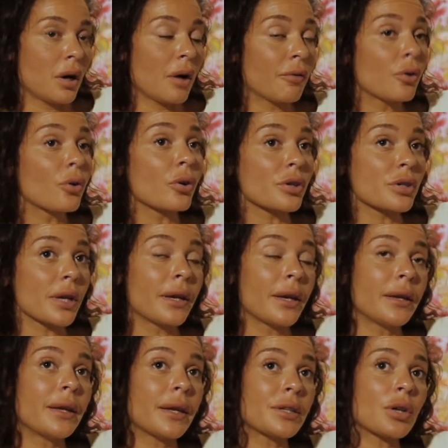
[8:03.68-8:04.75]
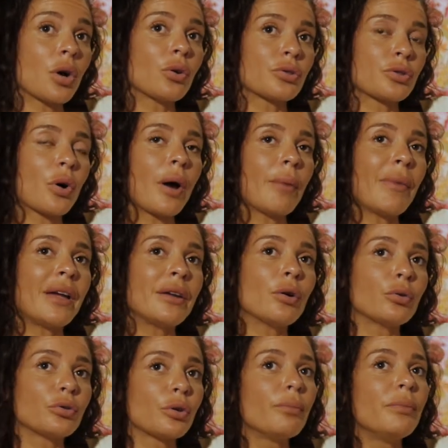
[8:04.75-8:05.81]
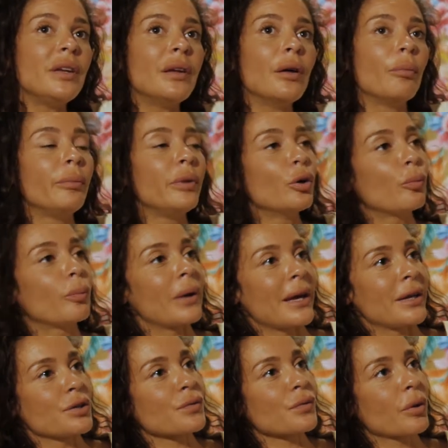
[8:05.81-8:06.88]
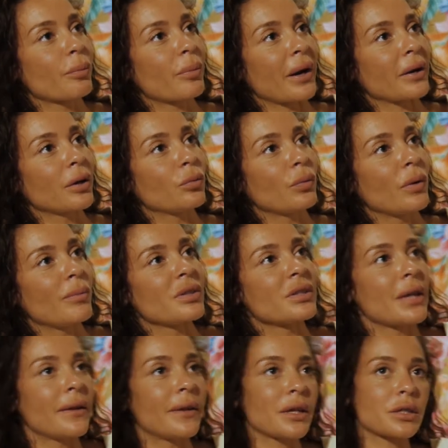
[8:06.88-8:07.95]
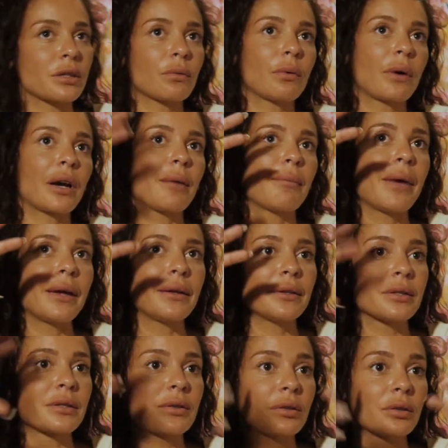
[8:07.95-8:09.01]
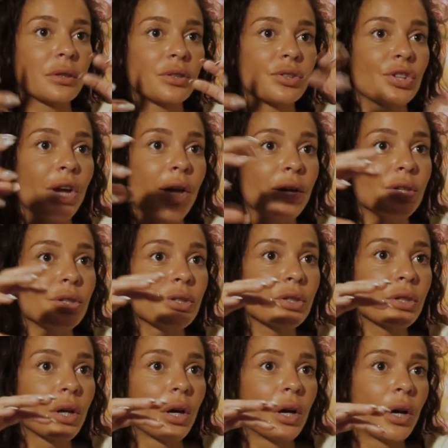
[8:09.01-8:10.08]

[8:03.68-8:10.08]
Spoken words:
of course, and that's also, I made also meal plans for the pregnant women, and that's where they make this change.